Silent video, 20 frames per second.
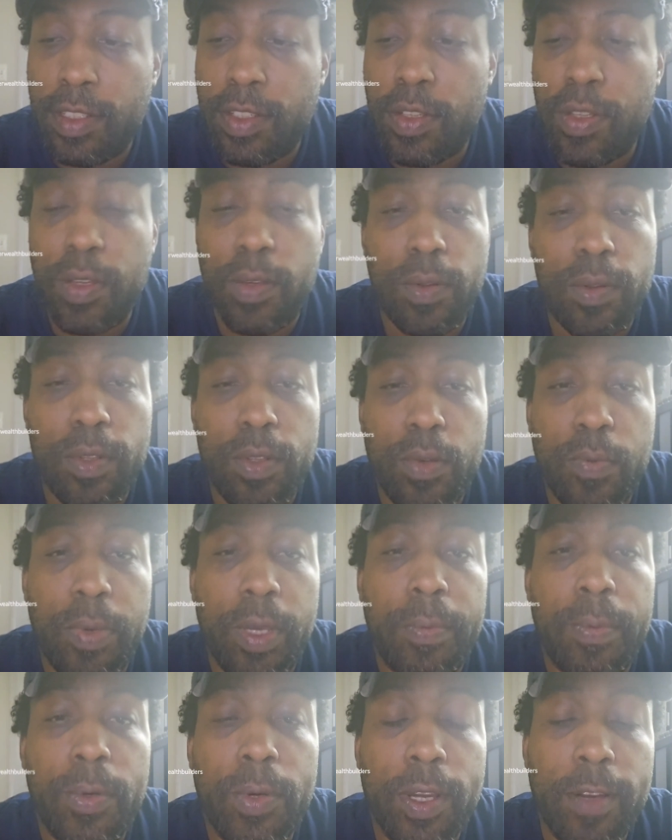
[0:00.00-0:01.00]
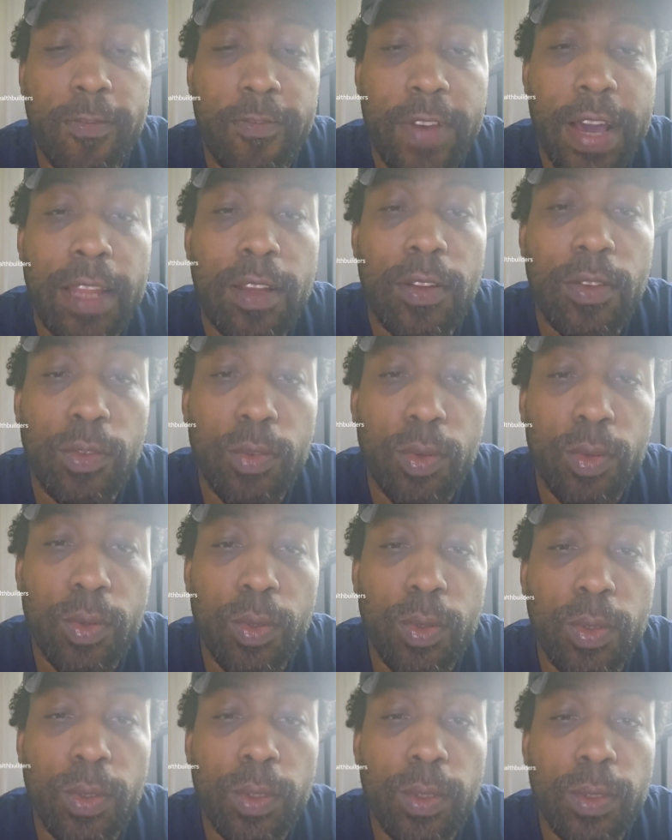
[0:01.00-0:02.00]
Do you do people follow
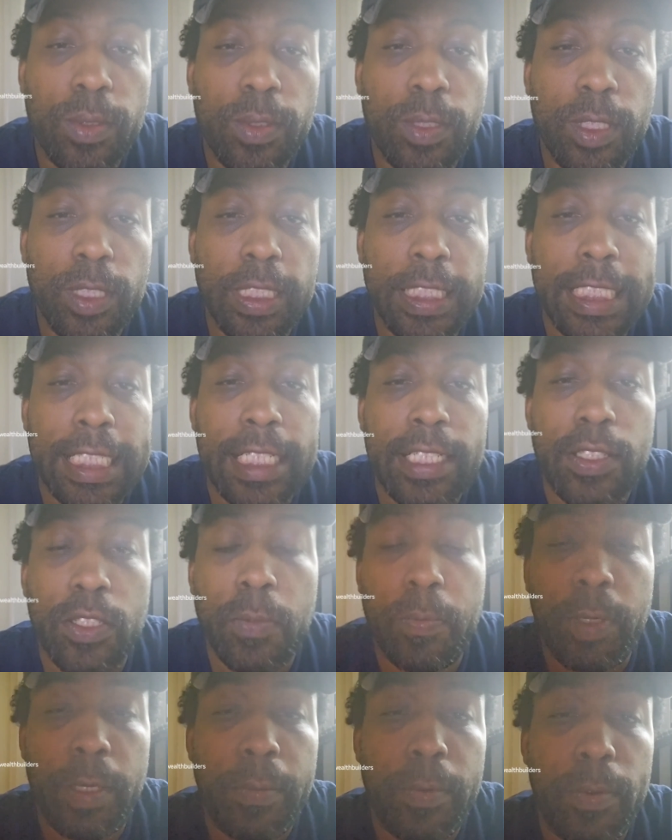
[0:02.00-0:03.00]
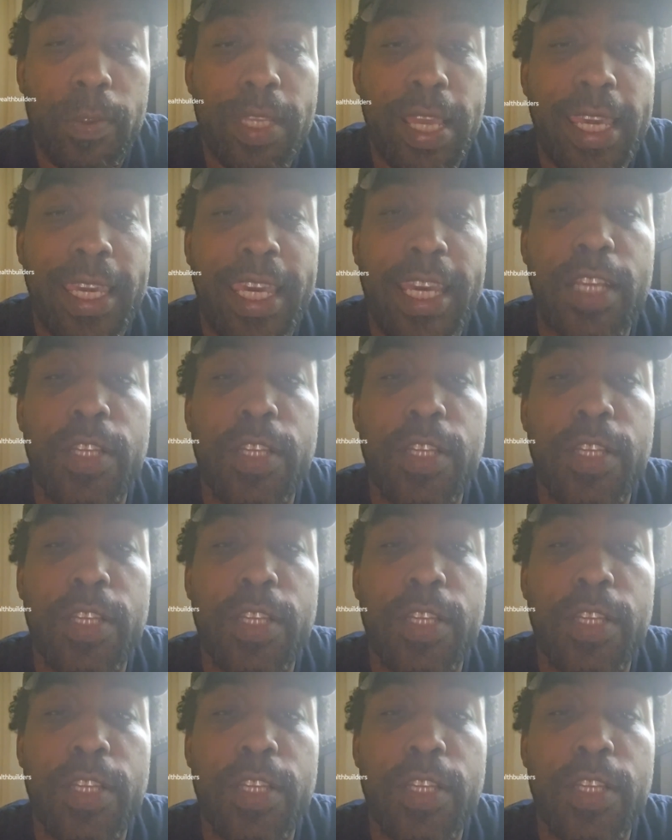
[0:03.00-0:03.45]
through? Do people take